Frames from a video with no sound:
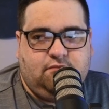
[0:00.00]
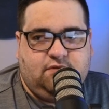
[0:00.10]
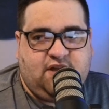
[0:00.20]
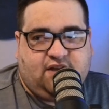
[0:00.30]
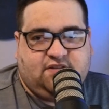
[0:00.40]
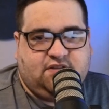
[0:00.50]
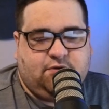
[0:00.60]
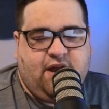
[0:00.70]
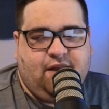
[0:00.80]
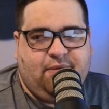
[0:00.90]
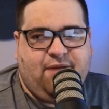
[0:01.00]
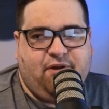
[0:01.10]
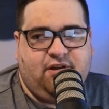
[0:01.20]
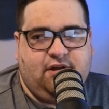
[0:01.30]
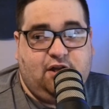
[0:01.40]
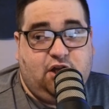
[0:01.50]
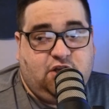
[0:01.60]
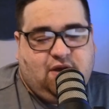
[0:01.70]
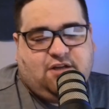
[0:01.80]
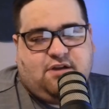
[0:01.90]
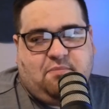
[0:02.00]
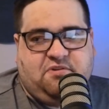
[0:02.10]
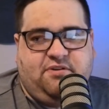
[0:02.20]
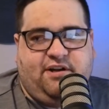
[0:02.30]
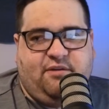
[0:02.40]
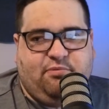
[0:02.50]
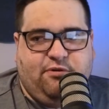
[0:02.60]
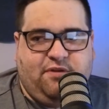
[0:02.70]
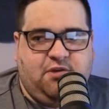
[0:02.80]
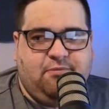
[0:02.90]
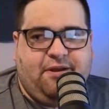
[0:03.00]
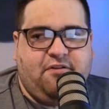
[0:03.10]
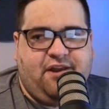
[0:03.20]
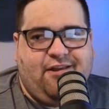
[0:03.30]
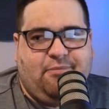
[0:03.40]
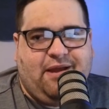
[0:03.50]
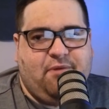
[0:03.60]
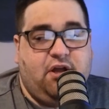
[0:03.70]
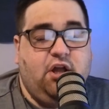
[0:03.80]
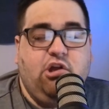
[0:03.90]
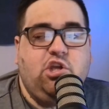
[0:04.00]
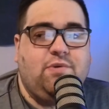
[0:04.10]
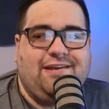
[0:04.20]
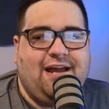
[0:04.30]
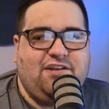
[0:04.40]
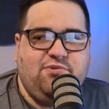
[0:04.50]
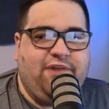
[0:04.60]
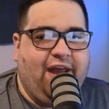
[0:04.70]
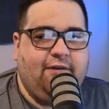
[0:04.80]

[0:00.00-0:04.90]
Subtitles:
Texas, or Alabama. You had your opportunity to prove that you were better than Alabama. You did not do that.